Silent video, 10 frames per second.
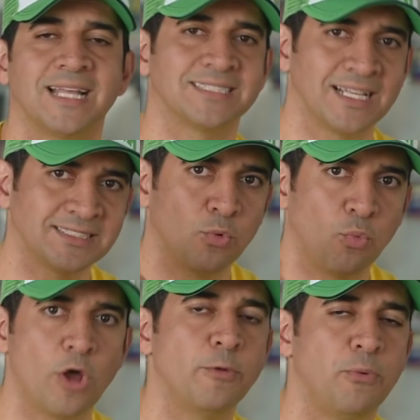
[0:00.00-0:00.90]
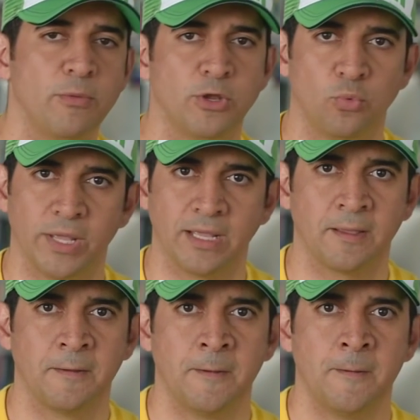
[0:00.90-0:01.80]
That's less than 1 appointment a week.
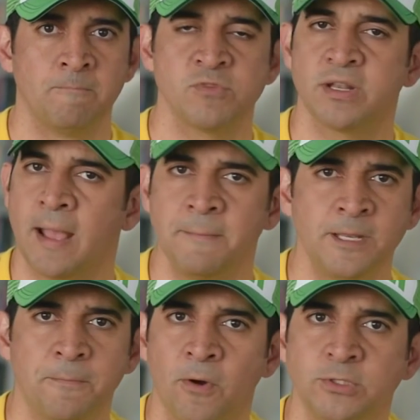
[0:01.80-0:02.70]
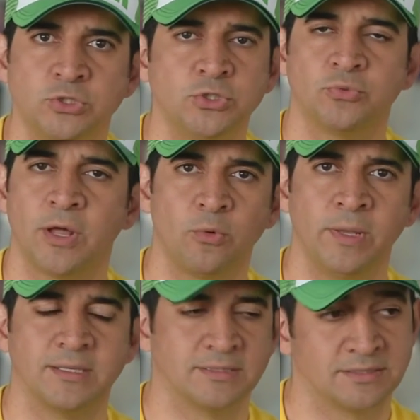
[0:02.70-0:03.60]
I said, how many appointments do you run a
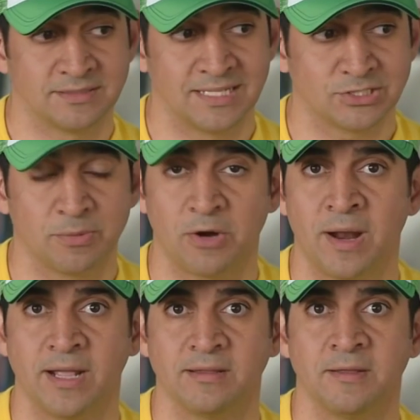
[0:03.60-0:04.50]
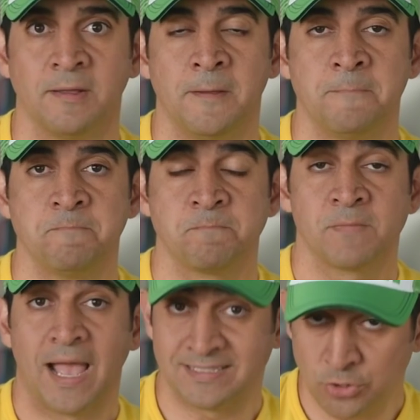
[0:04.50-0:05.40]
week? He says, that's about right.
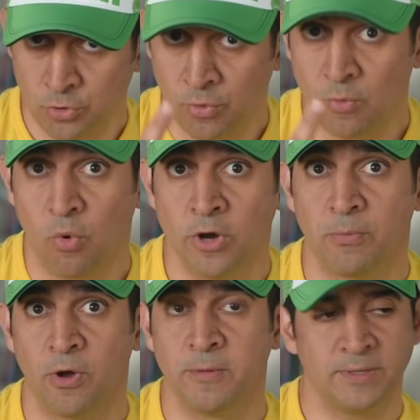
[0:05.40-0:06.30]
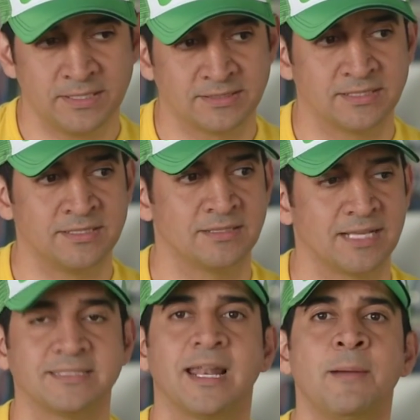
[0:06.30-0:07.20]
I said, you run 1 appointment a week? He says, yes.
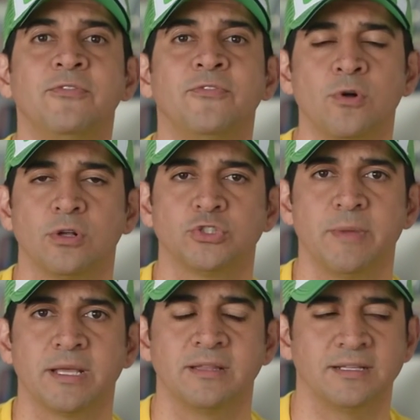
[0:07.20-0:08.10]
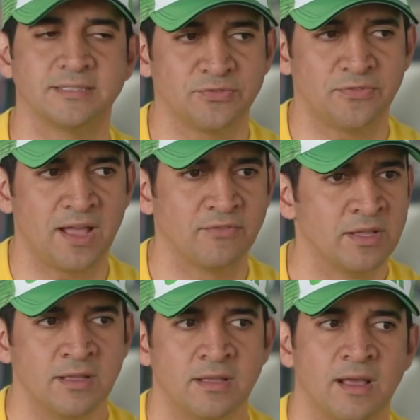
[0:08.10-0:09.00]
I said, how many phone calls do you make a day? He says, 5.
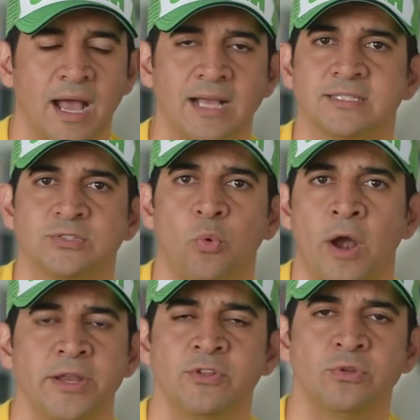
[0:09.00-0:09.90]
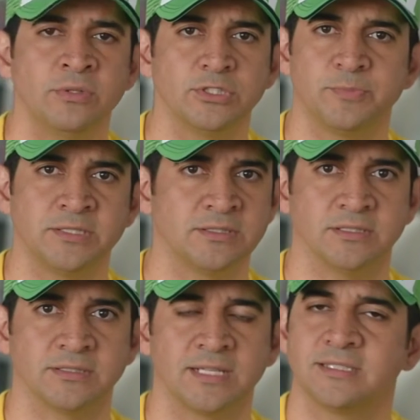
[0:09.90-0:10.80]
I says, why are you even doing this
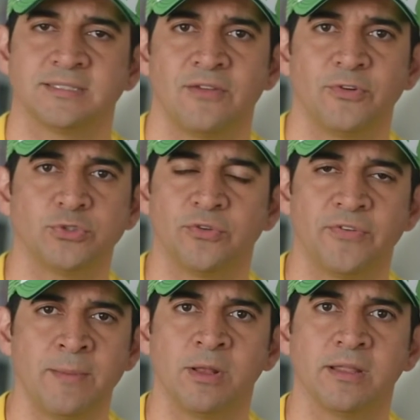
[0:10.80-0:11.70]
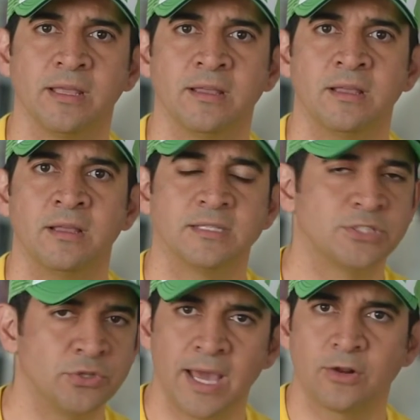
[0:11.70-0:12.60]
business? I said, it's not fair to your family. I
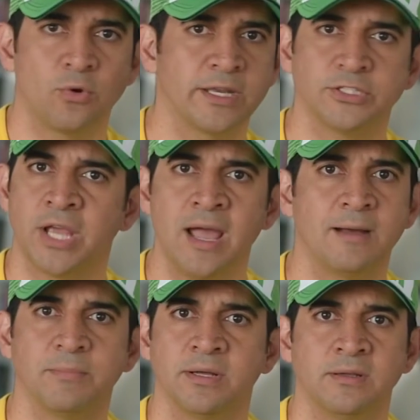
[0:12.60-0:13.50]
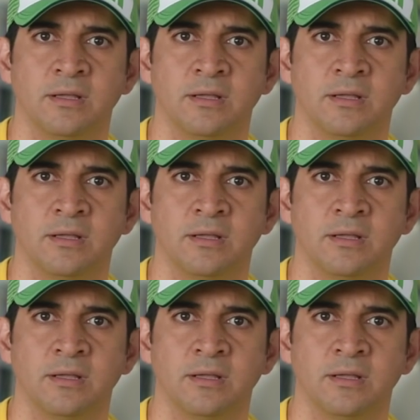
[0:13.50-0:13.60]
said, you got to go get a job.